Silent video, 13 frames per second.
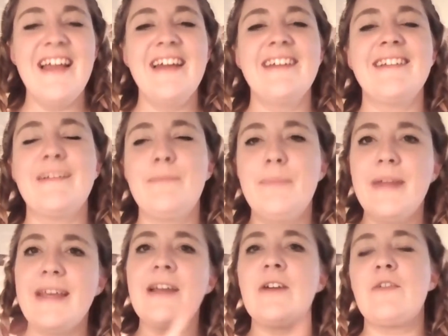
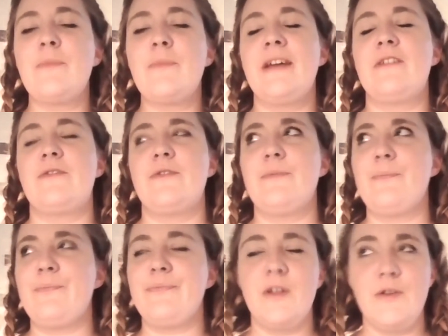Speaking of bedroom,
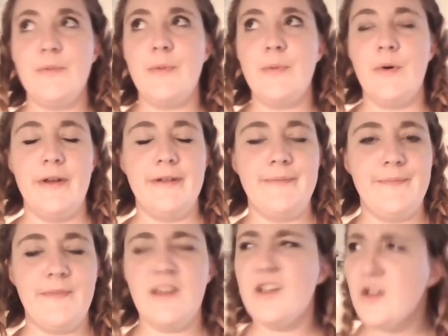good point.
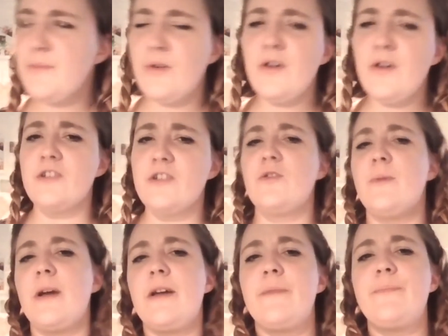Good point,
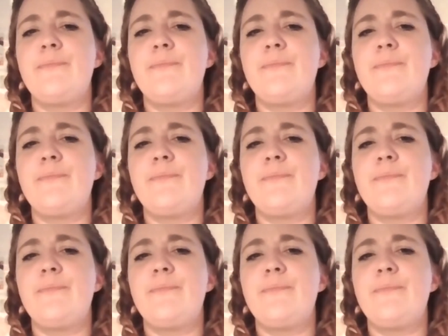Strohmeyer.